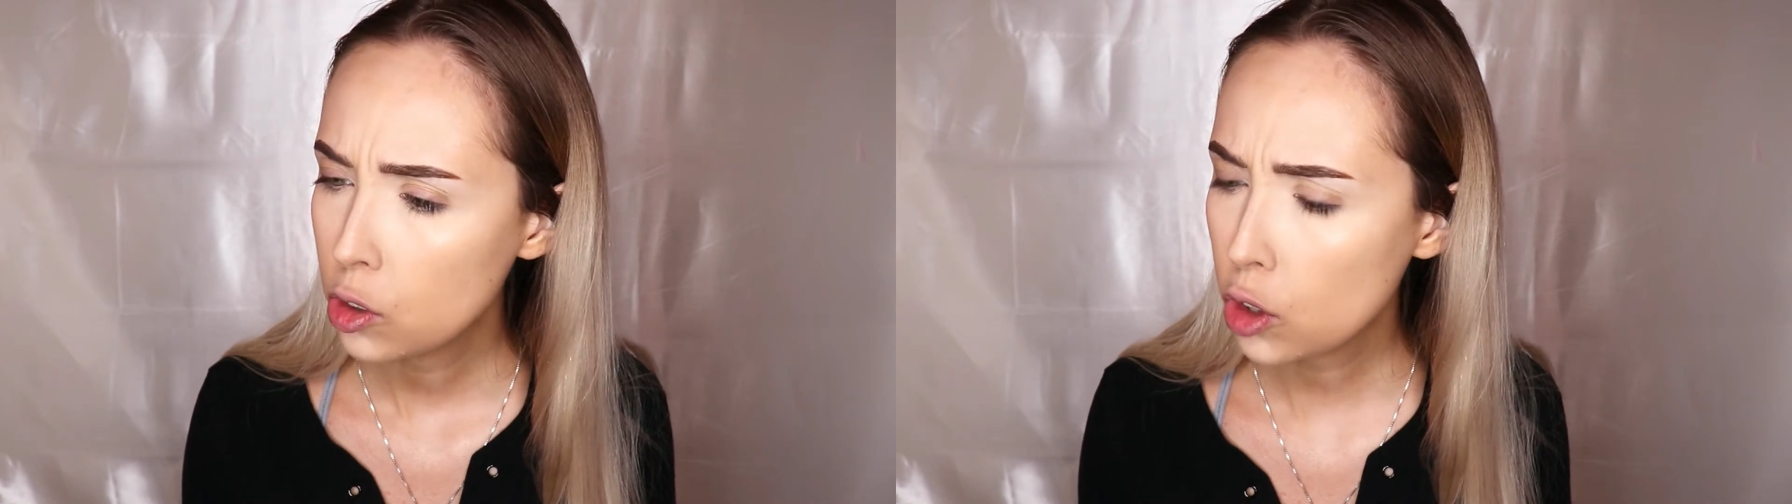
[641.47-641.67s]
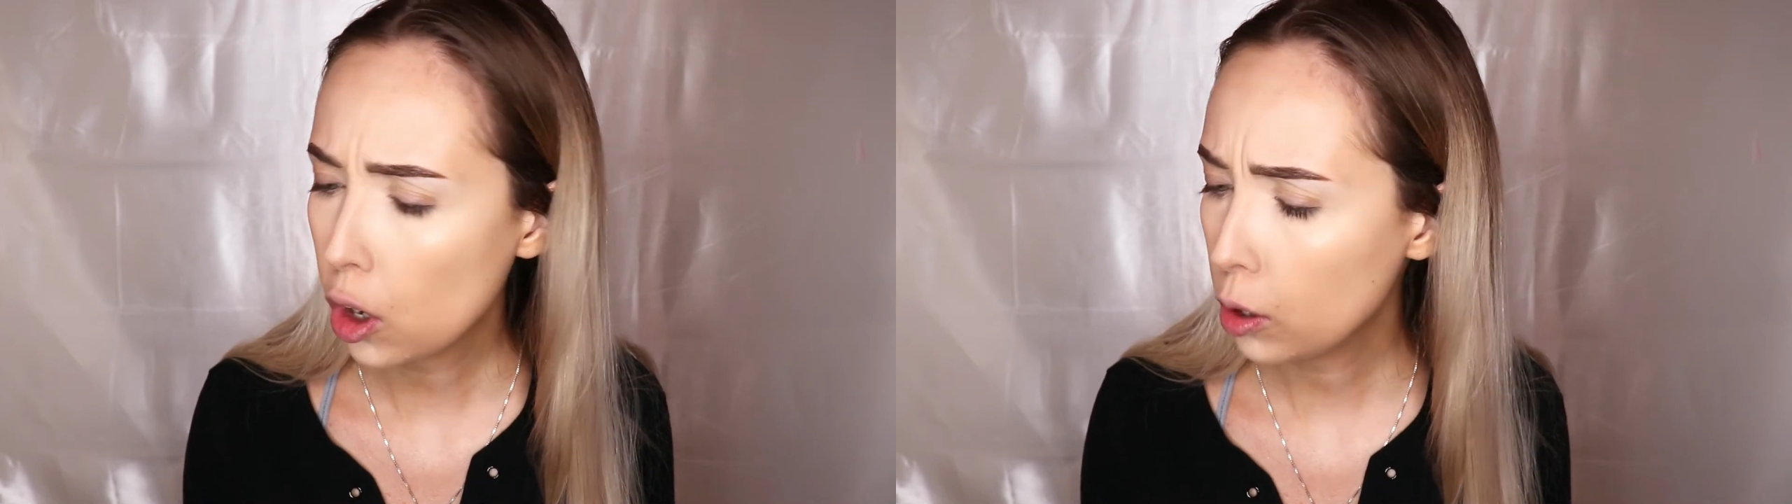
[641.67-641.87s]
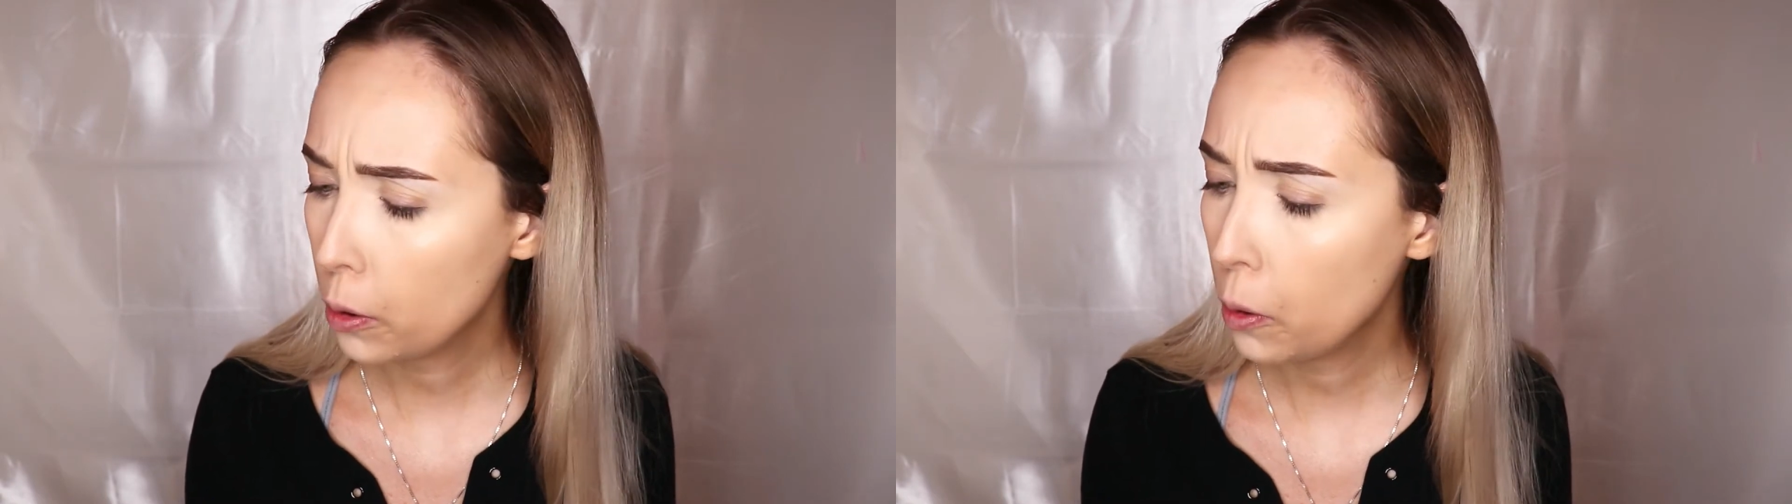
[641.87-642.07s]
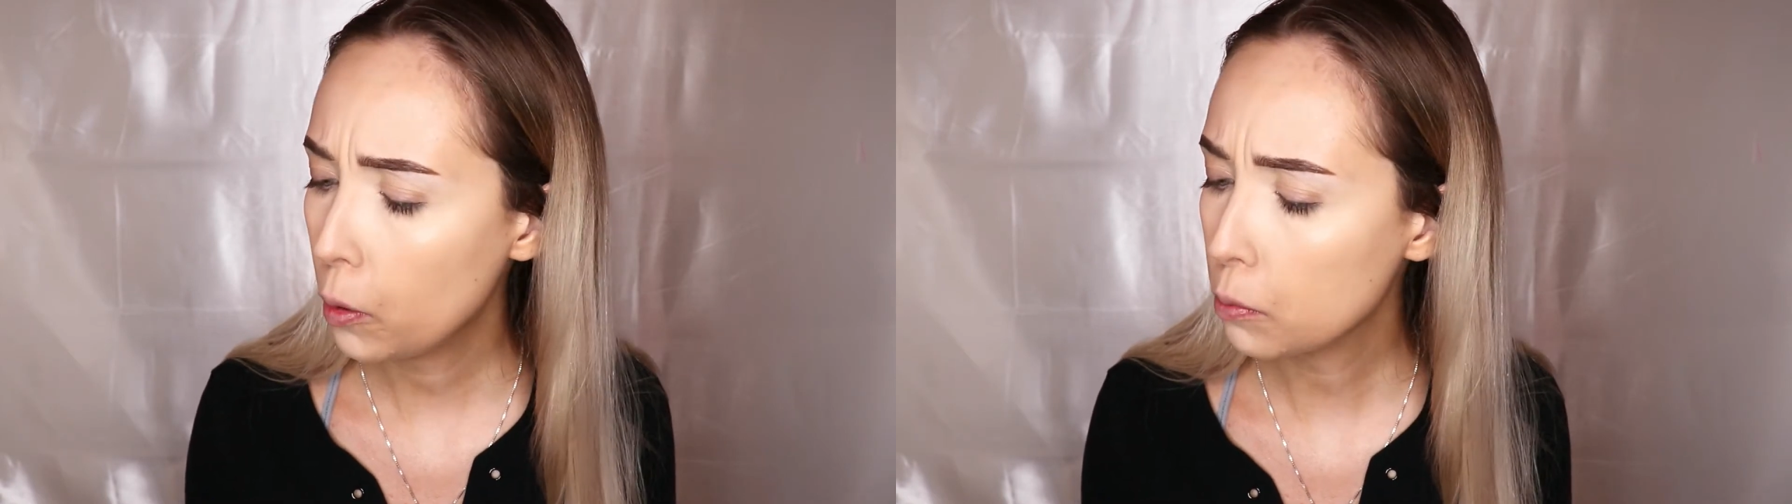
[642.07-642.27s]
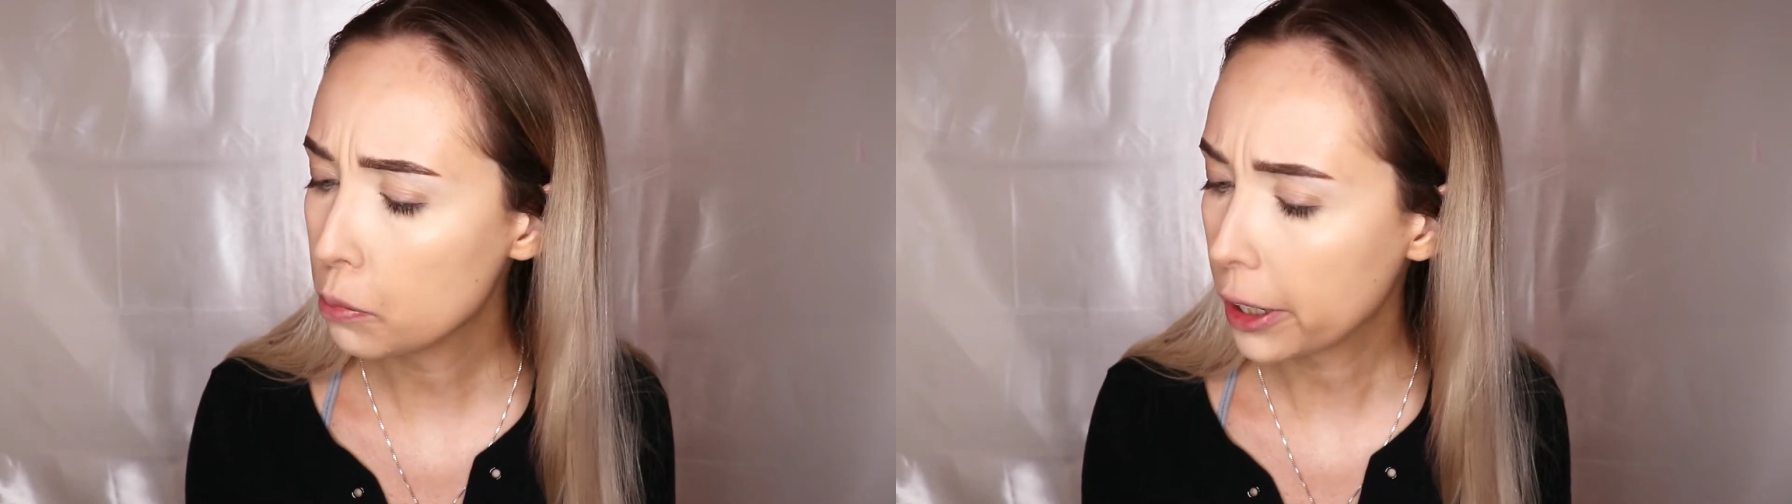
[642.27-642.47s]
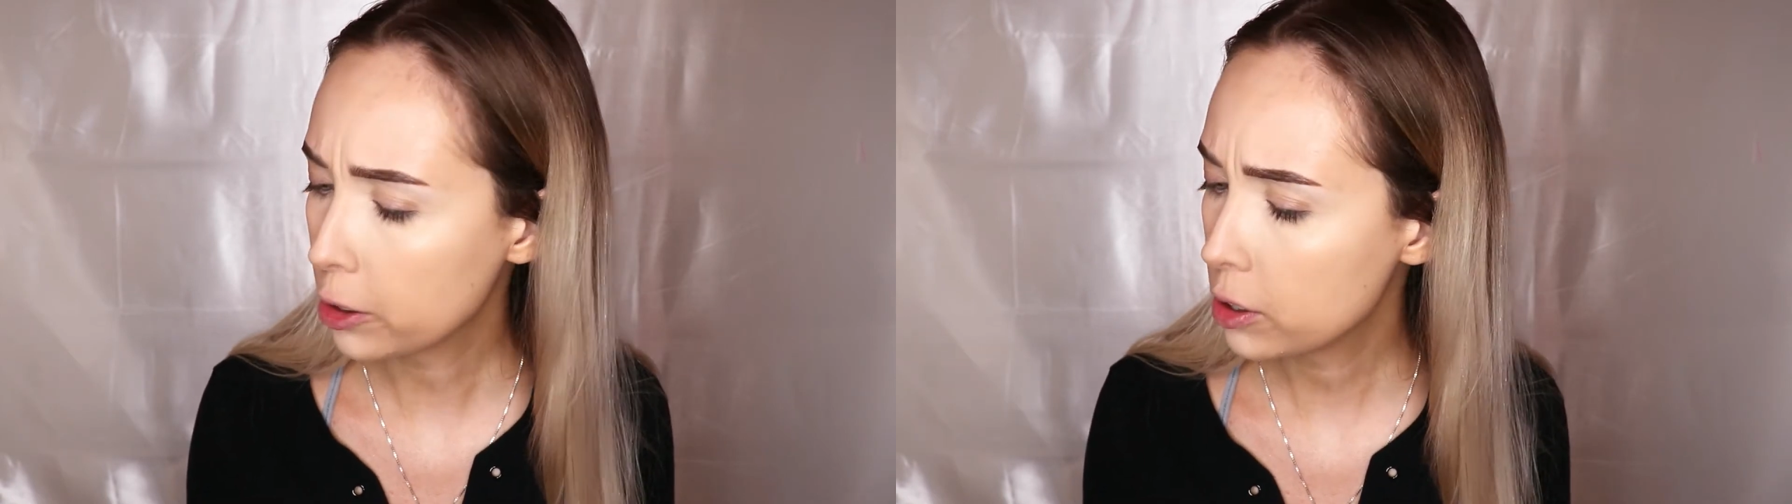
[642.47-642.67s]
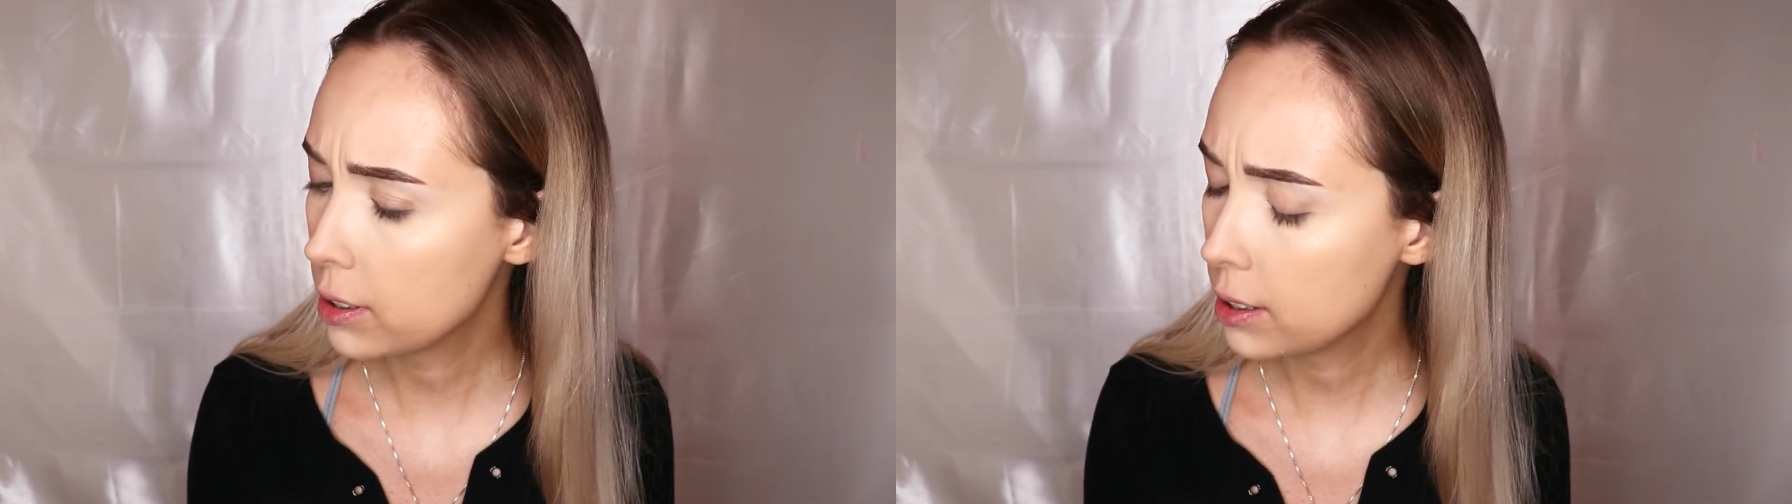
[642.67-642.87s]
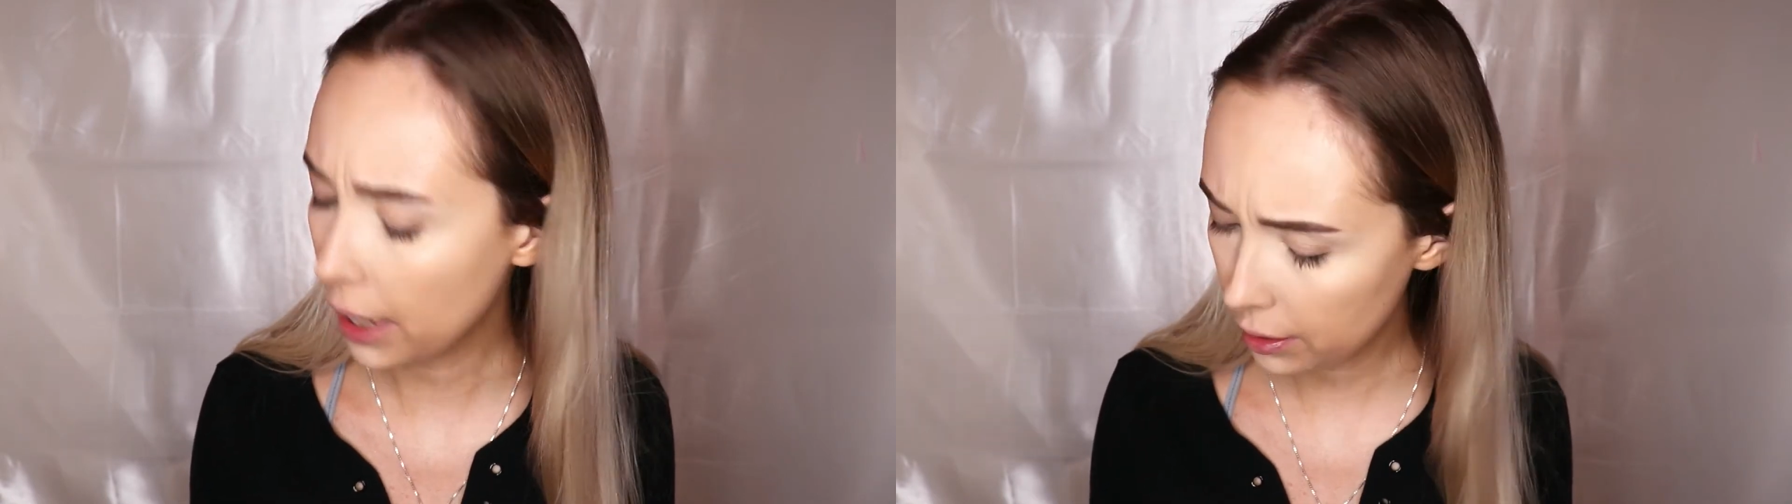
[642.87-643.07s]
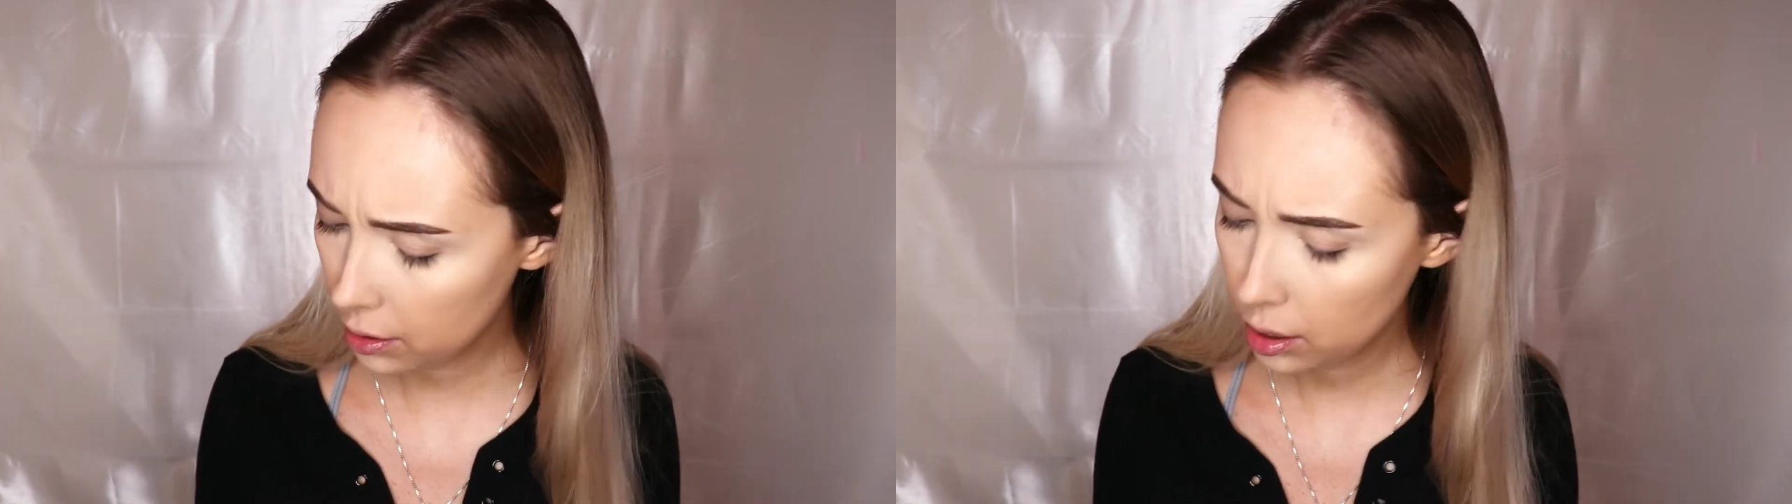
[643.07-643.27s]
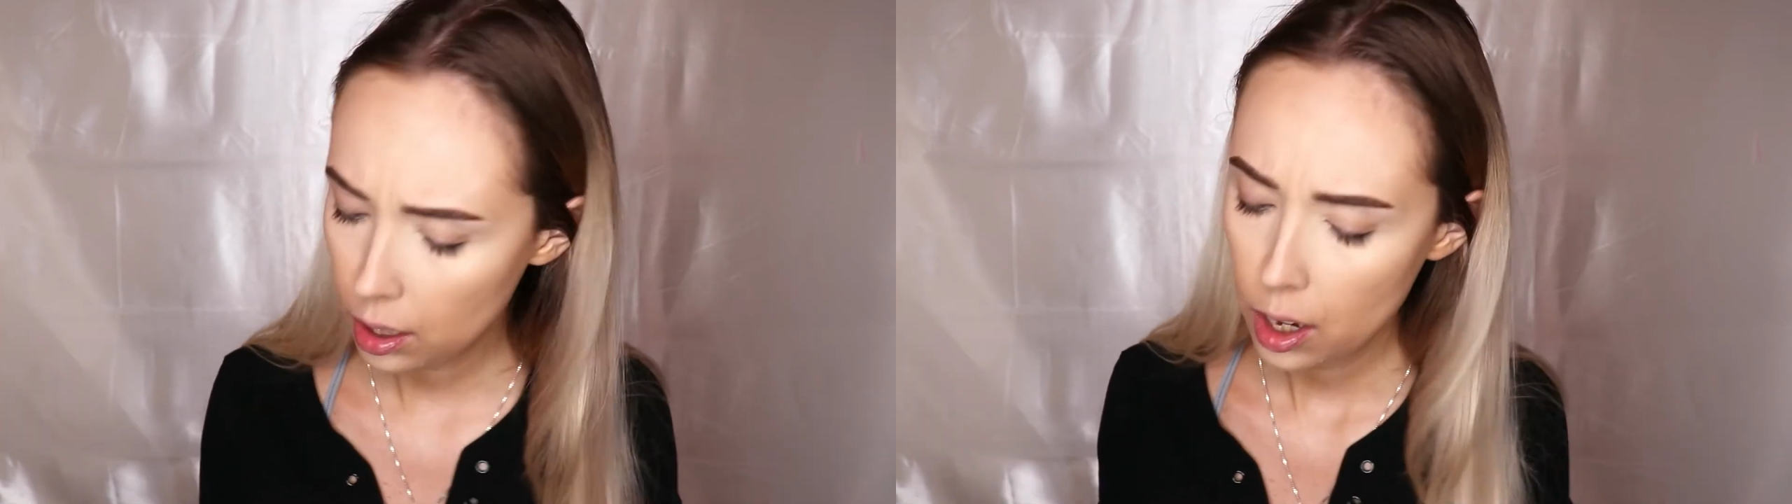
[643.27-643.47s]
charcoal brush
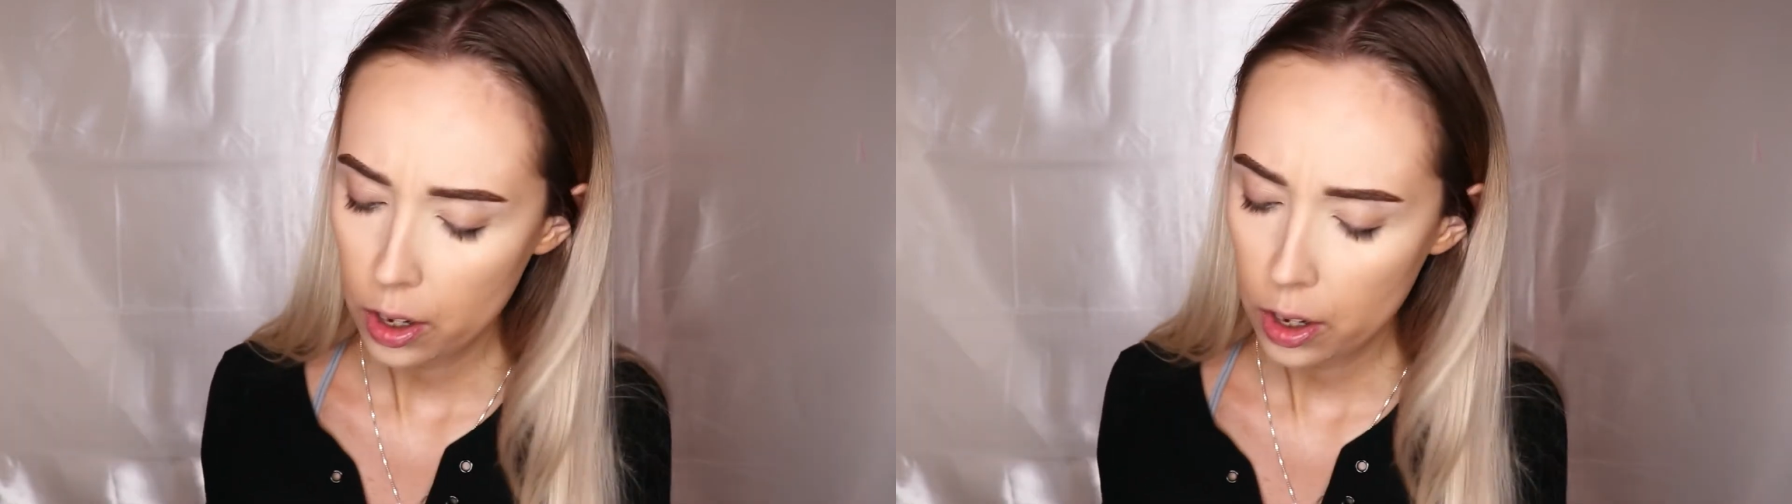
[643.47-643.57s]
set.